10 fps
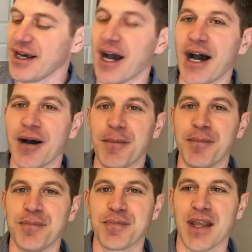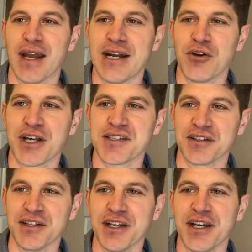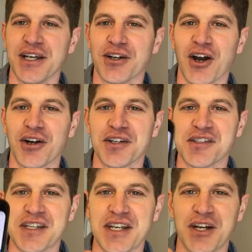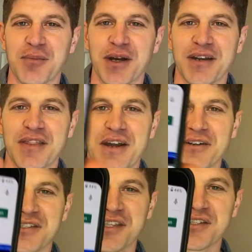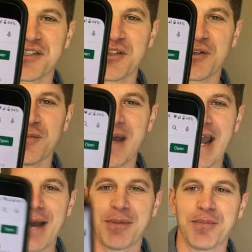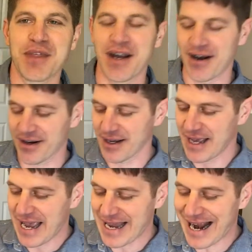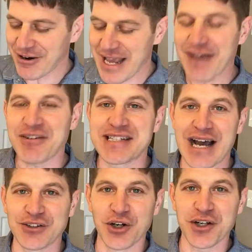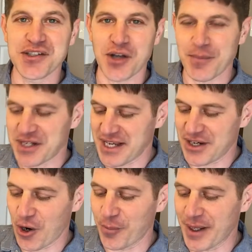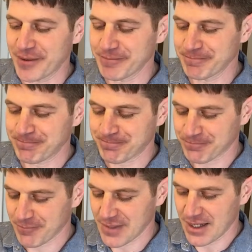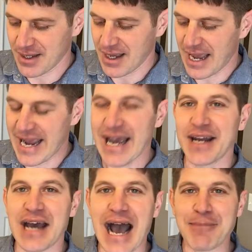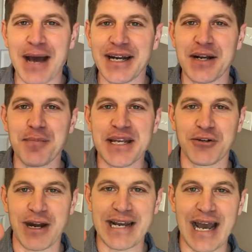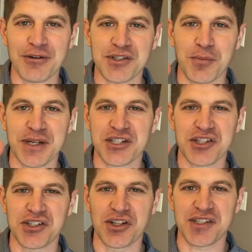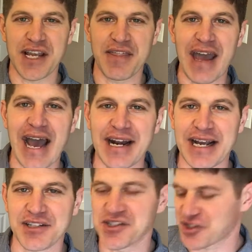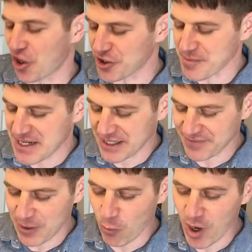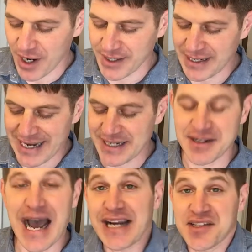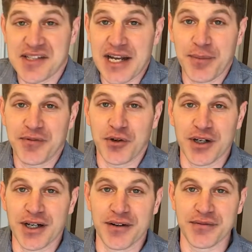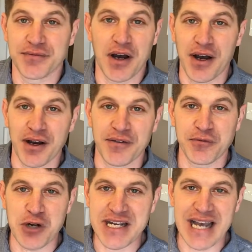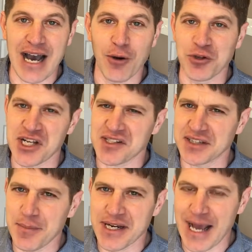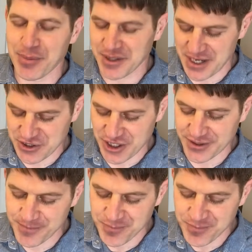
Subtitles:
And I know it gets a little hard to see here, but there's the Zoom app up there. And I already have it downloaded, so I'm going to hit open. And I'm not in a meeting right now, but it just looks like that. And I can start a meeting if I want, and I can sign up for a free account, which has limited application.